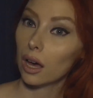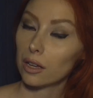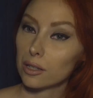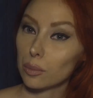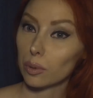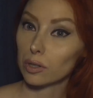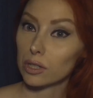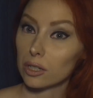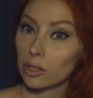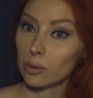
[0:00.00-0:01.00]
as a
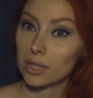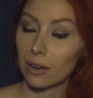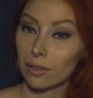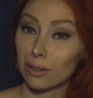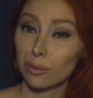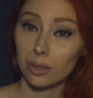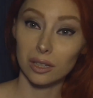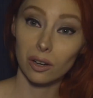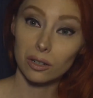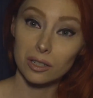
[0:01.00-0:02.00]
person who is having a really
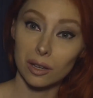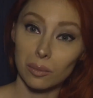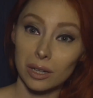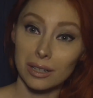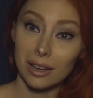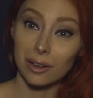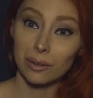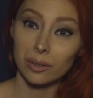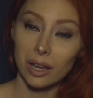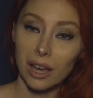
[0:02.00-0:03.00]
hard time right now,